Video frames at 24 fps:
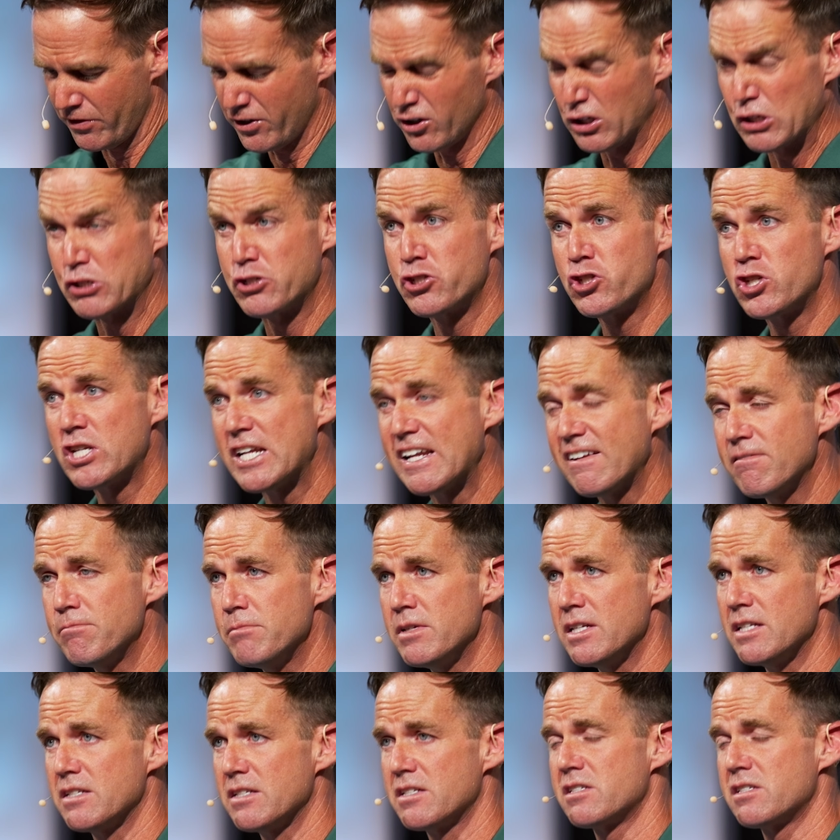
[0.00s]
their
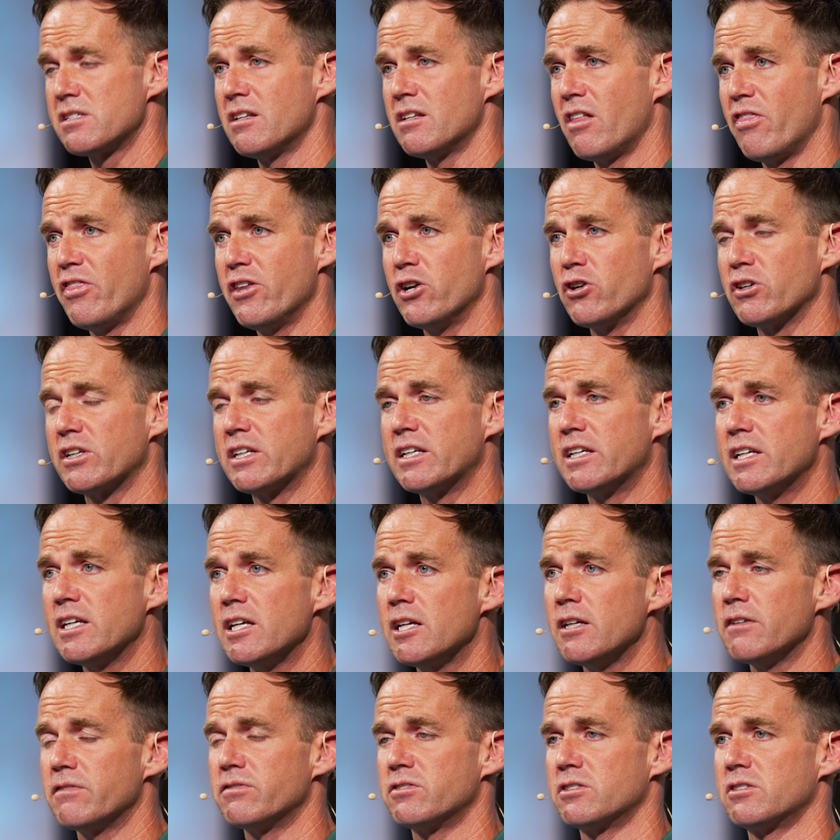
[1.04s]
achievements, their
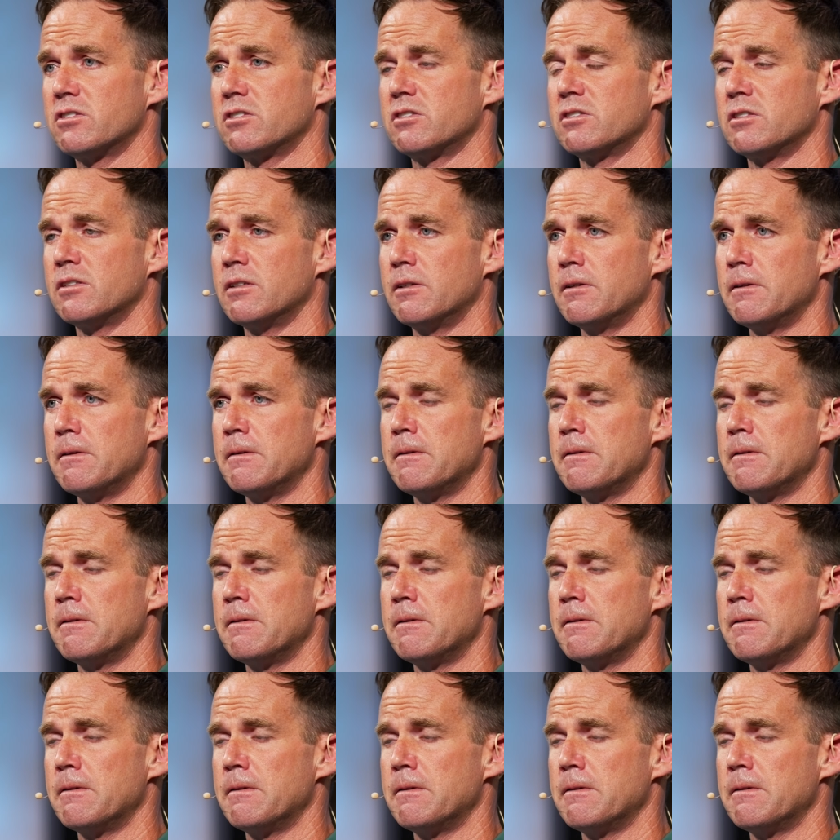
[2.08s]
gifts.